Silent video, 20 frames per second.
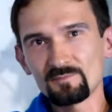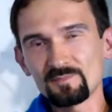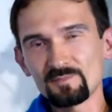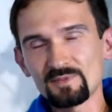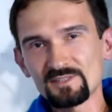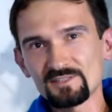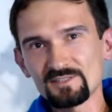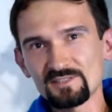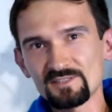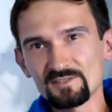
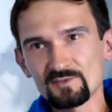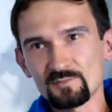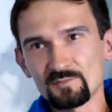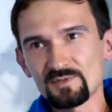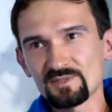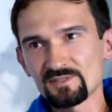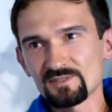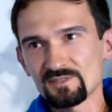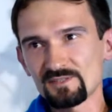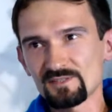
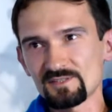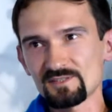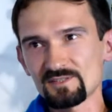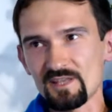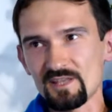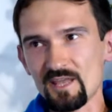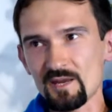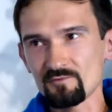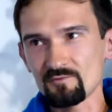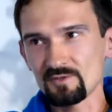business-to-business
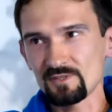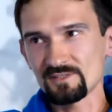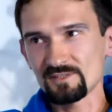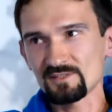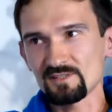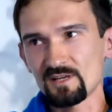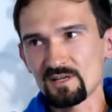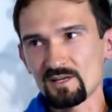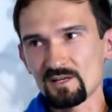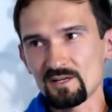areas
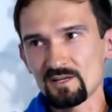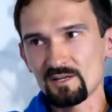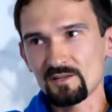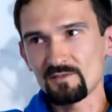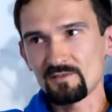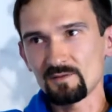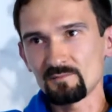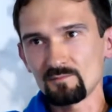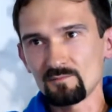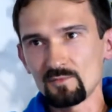are
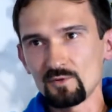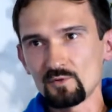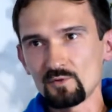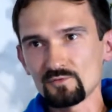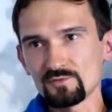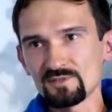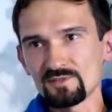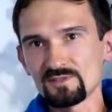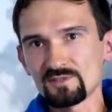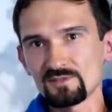the
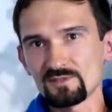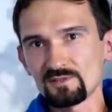most